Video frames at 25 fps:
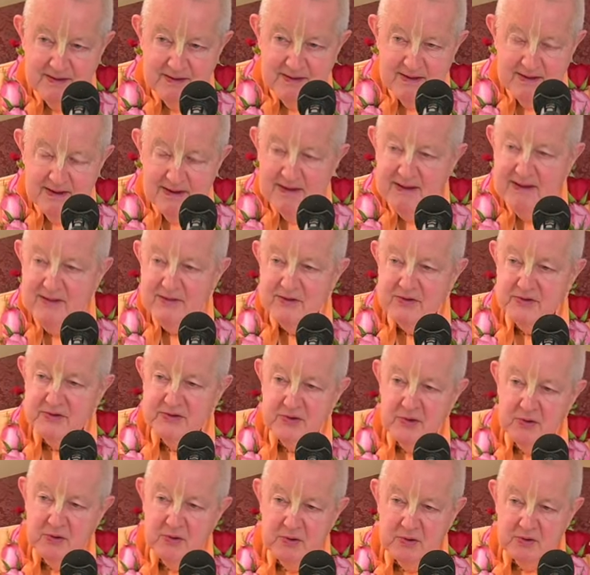The
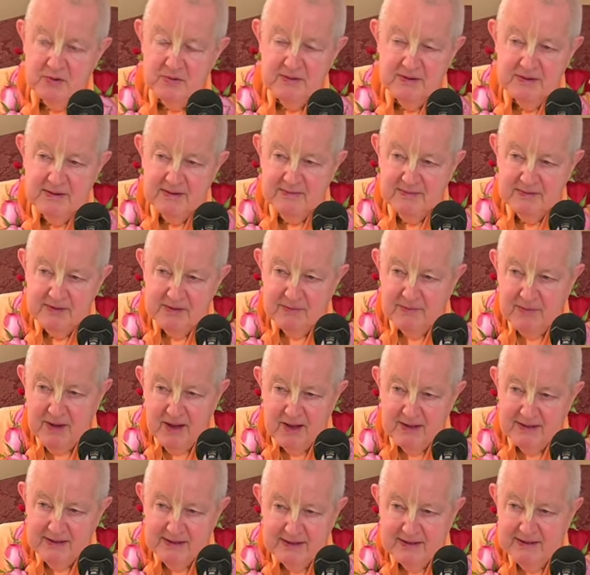soul, the
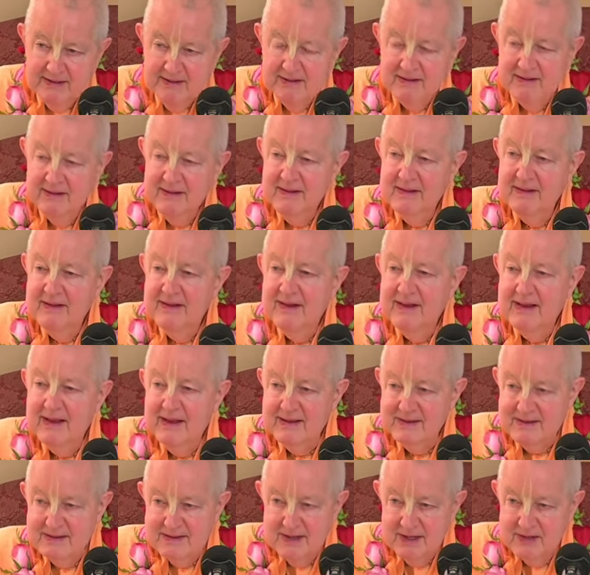body,
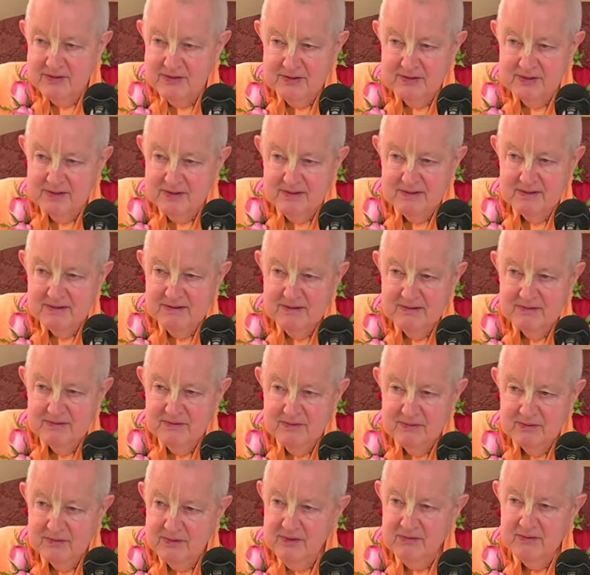etc.,
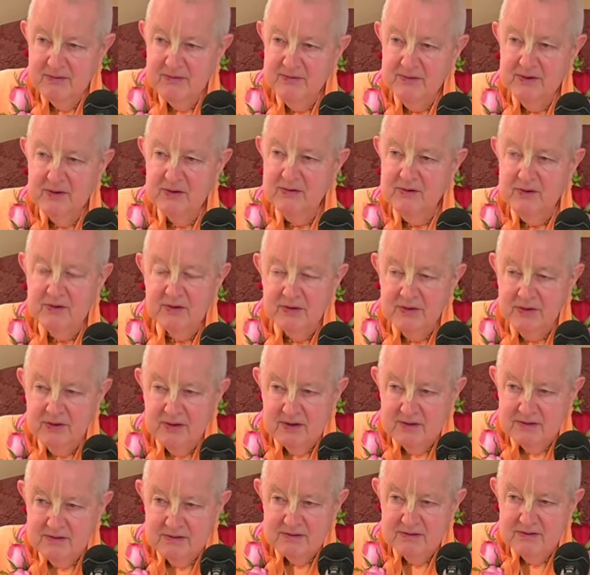whatever, you know, your thoughts,
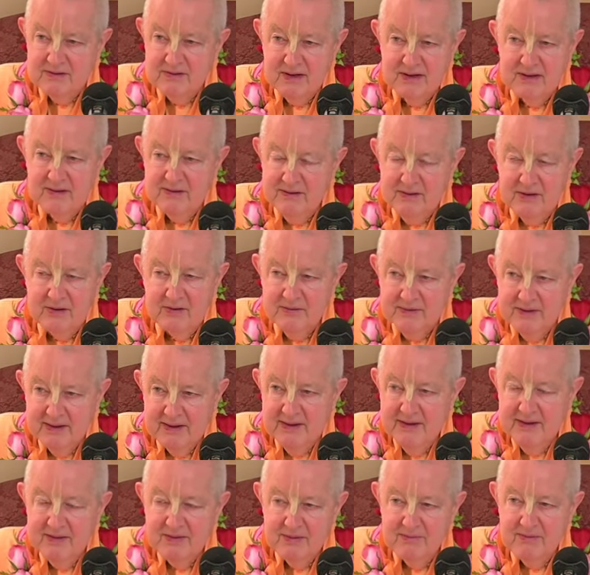you know, the
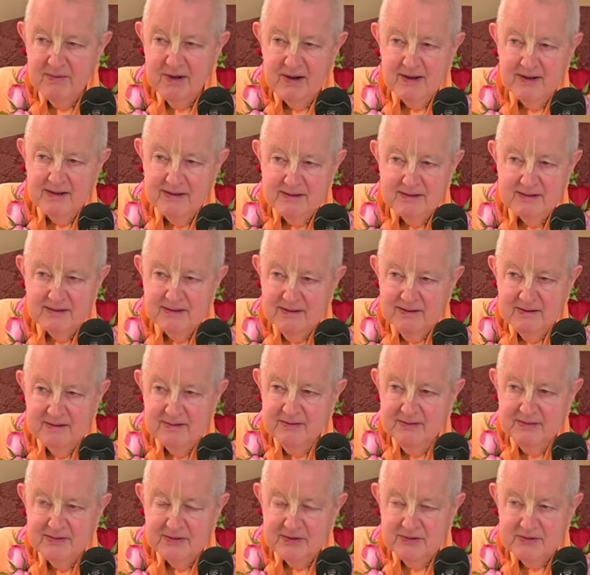mind, the
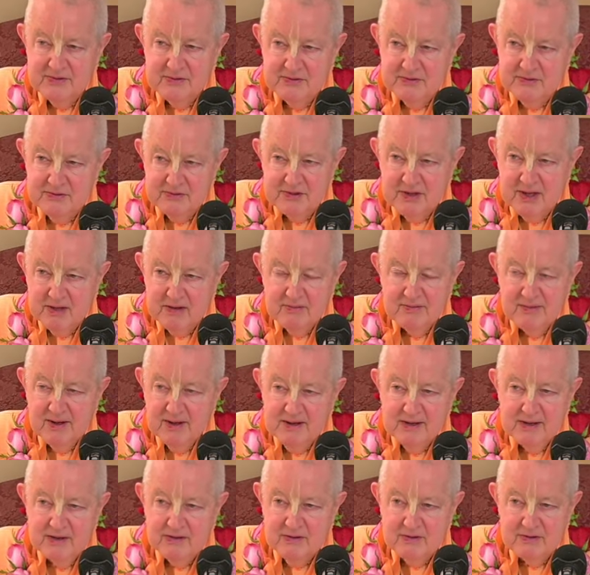subtle body,
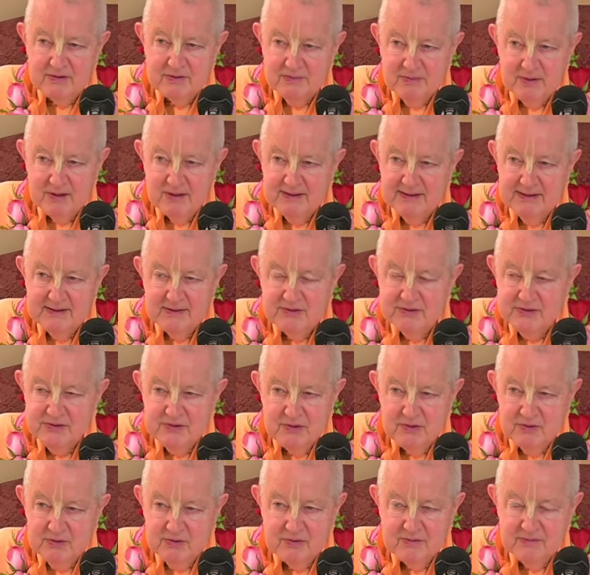gross body, and the
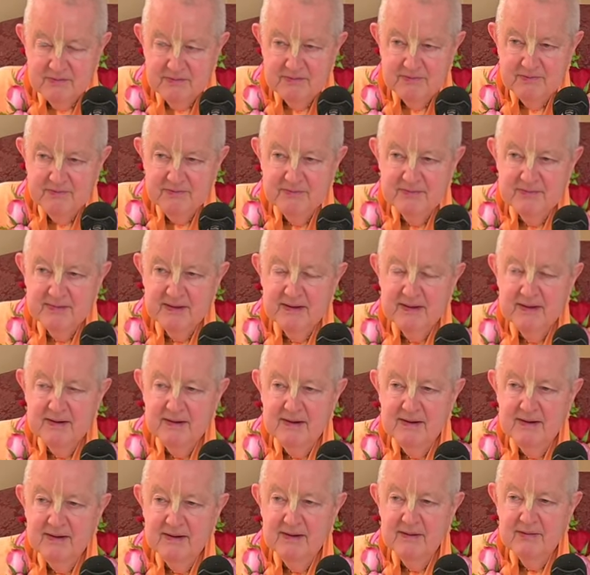soul
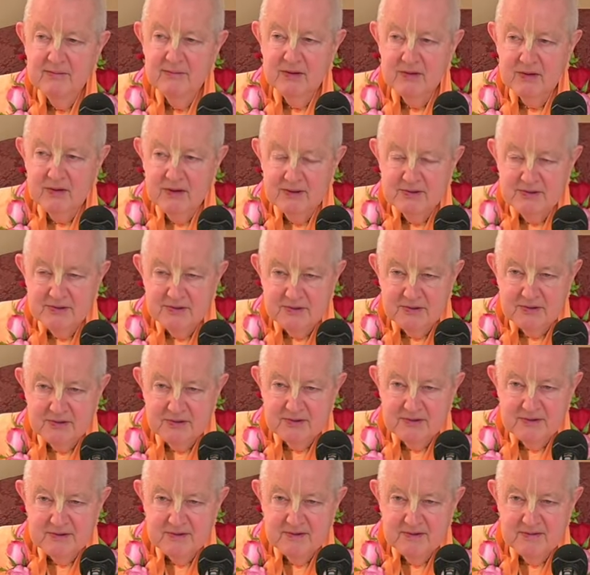belongs to Krishna.
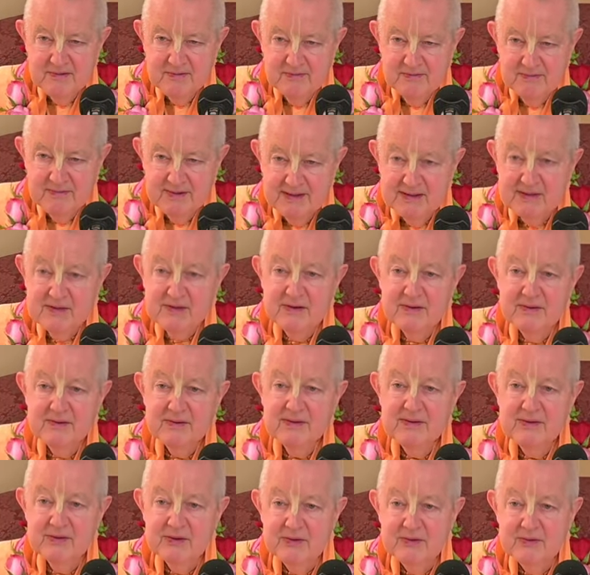
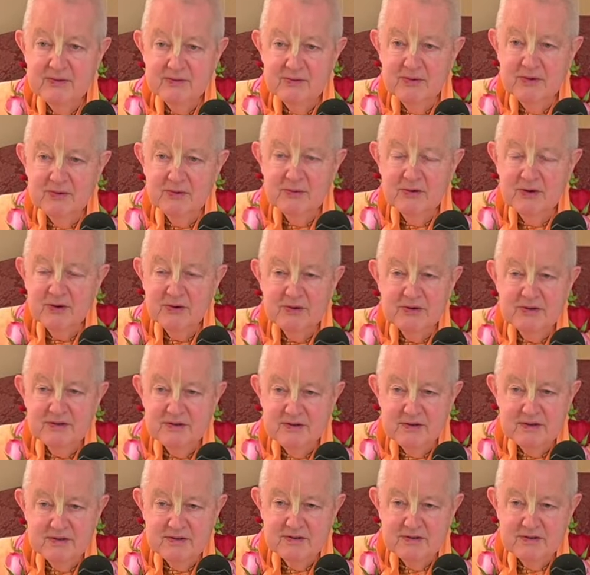We're Krishna's.